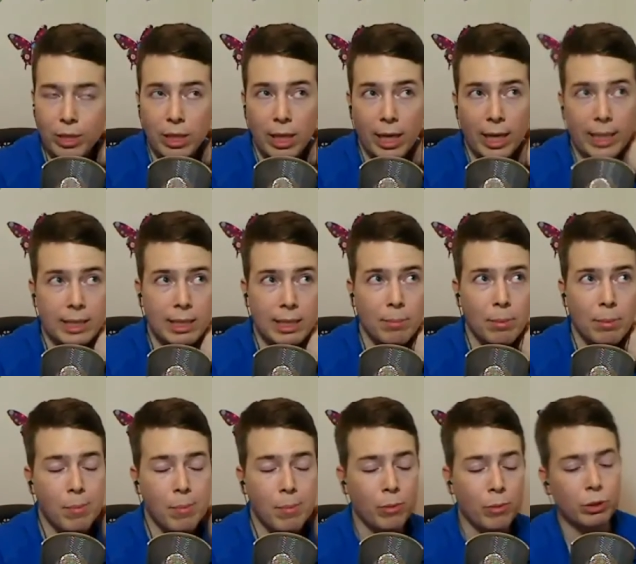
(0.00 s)
Like, some
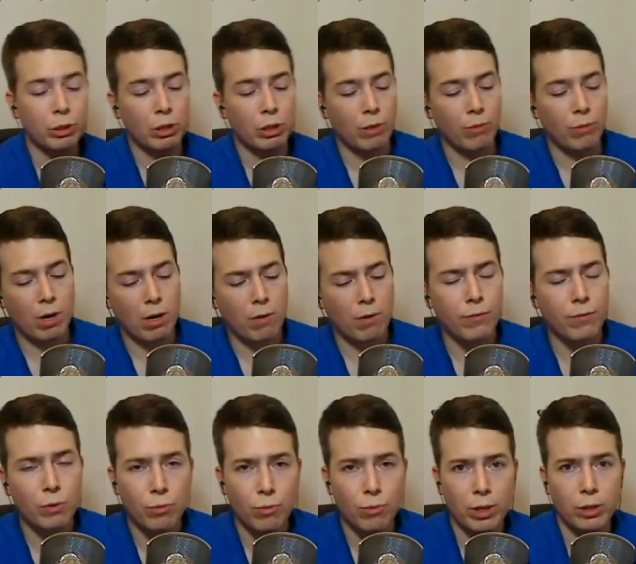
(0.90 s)
people will say, well, if
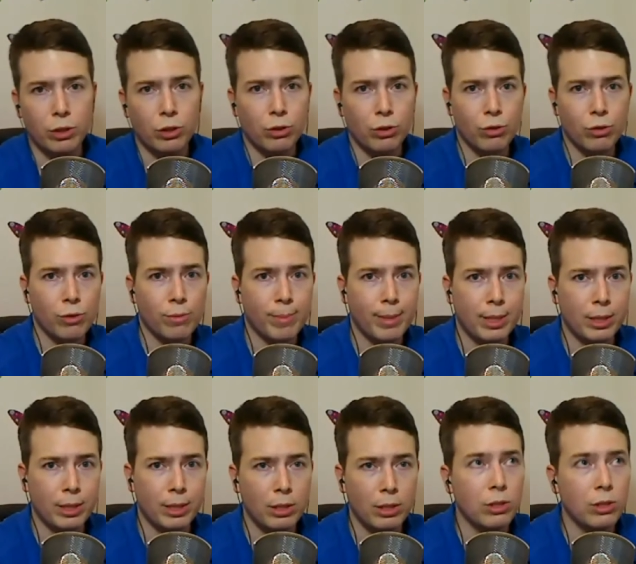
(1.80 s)
you registered your
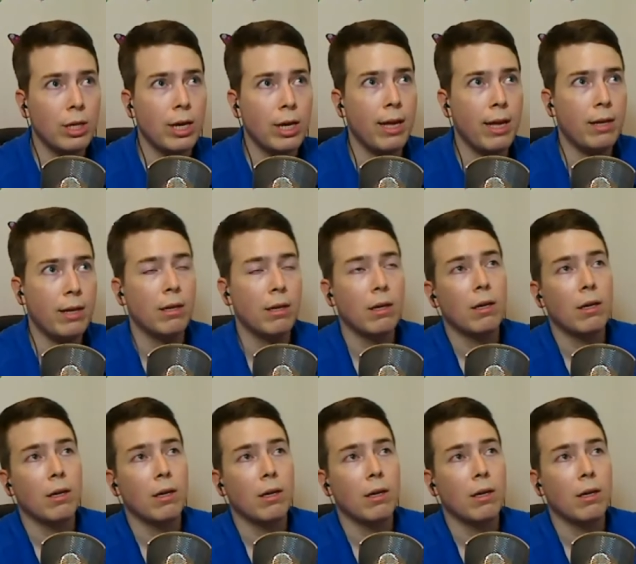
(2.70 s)
business and